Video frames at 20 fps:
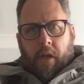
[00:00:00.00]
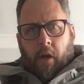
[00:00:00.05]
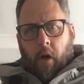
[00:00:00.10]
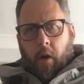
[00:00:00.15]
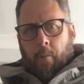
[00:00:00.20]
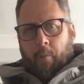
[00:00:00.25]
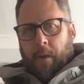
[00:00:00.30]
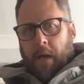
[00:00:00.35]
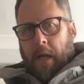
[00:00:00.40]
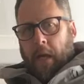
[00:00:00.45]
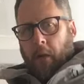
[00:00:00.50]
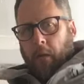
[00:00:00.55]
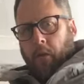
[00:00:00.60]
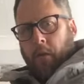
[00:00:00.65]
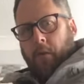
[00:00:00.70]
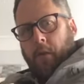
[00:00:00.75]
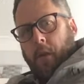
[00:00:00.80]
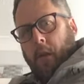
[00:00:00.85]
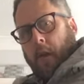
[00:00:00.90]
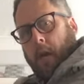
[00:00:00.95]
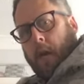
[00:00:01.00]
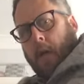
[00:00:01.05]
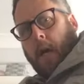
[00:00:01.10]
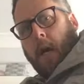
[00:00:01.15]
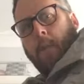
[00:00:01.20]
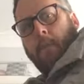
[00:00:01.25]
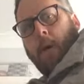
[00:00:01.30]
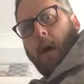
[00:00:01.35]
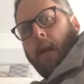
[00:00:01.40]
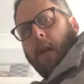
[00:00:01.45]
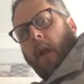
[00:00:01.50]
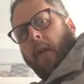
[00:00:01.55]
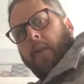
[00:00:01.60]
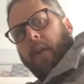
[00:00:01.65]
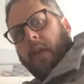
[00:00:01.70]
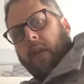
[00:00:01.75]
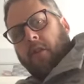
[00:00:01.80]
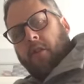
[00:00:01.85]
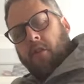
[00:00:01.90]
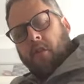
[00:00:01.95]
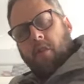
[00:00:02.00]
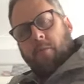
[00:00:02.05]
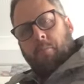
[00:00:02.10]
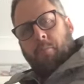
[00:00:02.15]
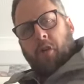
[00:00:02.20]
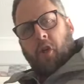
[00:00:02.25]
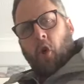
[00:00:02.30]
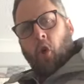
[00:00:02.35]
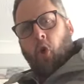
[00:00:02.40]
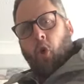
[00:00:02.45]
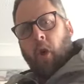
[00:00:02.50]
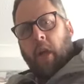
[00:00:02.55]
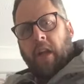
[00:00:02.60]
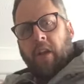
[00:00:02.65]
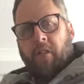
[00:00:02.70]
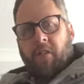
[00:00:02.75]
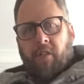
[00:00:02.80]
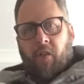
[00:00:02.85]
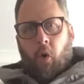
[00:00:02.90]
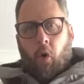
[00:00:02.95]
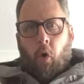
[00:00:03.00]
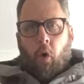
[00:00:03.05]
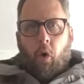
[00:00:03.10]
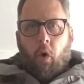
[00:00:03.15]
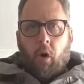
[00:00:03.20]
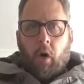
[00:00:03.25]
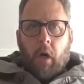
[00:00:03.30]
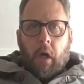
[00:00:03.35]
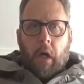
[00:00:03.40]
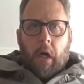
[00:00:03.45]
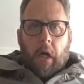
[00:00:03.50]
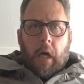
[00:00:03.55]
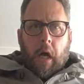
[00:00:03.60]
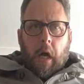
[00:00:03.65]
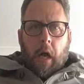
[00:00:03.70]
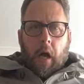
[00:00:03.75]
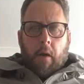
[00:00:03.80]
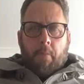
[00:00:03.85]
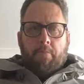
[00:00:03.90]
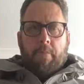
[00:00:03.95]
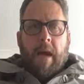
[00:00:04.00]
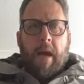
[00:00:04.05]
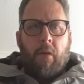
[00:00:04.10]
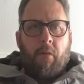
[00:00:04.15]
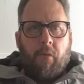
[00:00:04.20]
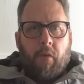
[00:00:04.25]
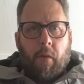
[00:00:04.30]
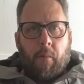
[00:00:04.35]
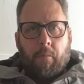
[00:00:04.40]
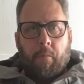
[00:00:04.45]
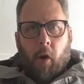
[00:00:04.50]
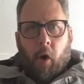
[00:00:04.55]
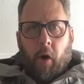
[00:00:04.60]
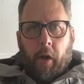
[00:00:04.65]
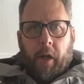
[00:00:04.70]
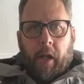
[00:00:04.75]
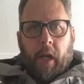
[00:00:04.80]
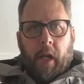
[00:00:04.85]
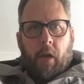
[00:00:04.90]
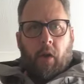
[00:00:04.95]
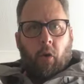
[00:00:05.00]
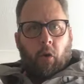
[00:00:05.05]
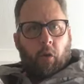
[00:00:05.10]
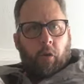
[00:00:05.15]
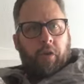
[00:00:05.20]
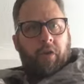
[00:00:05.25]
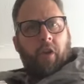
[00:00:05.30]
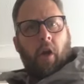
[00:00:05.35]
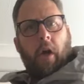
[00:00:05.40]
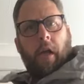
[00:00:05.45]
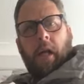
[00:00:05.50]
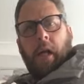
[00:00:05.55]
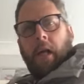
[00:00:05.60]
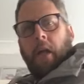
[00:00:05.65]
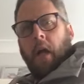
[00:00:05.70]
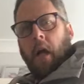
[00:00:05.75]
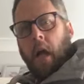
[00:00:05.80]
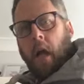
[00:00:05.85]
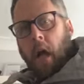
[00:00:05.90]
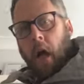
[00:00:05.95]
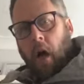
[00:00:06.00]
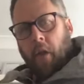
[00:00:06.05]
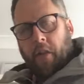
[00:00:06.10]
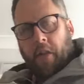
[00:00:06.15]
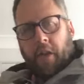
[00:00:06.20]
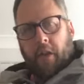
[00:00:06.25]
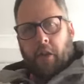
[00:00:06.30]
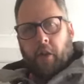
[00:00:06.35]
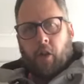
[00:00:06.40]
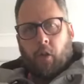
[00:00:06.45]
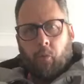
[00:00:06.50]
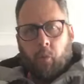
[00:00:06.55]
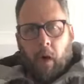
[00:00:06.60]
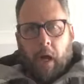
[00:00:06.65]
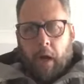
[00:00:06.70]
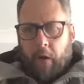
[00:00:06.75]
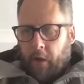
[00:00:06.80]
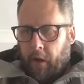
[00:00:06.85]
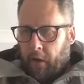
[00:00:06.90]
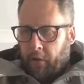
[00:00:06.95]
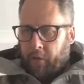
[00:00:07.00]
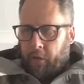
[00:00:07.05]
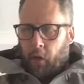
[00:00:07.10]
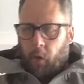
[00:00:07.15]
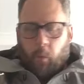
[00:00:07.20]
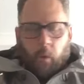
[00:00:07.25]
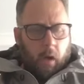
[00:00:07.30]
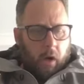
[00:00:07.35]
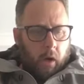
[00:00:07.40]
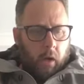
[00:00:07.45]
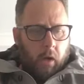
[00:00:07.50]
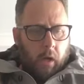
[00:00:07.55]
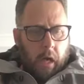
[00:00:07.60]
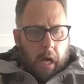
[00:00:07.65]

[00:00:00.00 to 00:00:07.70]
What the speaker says: I don't think it's just purely for mountain biking or cycling. I think you could wear it if you were